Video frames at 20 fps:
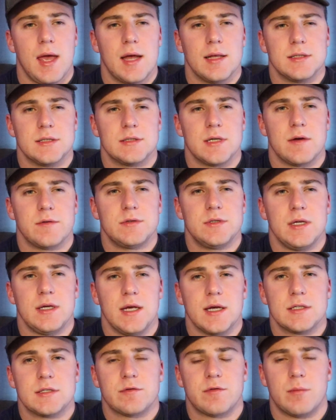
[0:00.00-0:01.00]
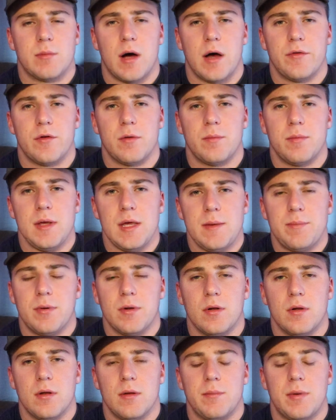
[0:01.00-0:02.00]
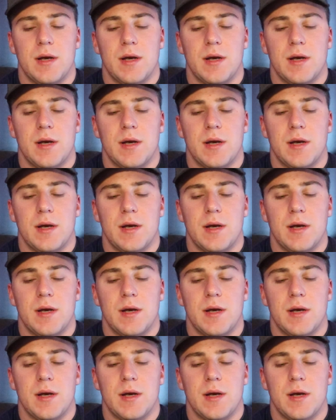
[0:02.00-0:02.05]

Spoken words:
and stuff she gets from other people.